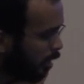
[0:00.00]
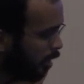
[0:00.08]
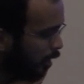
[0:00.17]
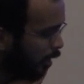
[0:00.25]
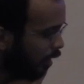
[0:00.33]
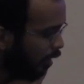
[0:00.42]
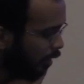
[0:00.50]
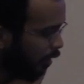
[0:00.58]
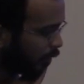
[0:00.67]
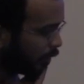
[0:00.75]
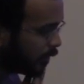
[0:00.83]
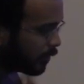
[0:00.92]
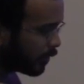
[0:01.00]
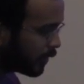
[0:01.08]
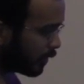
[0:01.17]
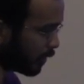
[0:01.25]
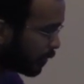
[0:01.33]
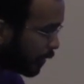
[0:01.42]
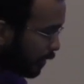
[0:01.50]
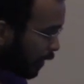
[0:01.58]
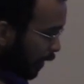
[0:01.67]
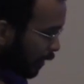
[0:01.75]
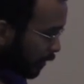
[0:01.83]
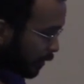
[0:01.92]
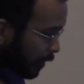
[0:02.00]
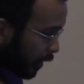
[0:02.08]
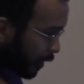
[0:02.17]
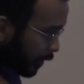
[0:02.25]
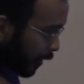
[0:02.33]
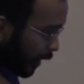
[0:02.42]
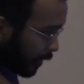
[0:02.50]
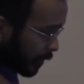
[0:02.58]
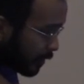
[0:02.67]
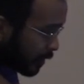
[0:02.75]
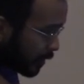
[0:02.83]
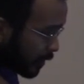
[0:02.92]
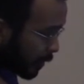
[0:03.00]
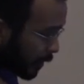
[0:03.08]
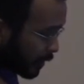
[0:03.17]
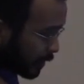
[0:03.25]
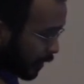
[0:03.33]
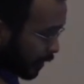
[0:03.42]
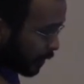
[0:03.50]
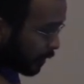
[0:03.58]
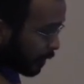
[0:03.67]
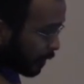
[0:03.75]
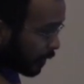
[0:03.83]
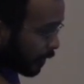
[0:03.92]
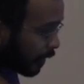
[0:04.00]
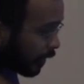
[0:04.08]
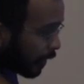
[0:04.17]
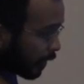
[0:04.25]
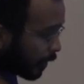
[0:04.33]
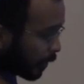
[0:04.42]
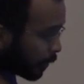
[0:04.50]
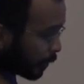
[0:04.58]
a little bit trickier, but not a ton. A lot of this is debug stuff. Um,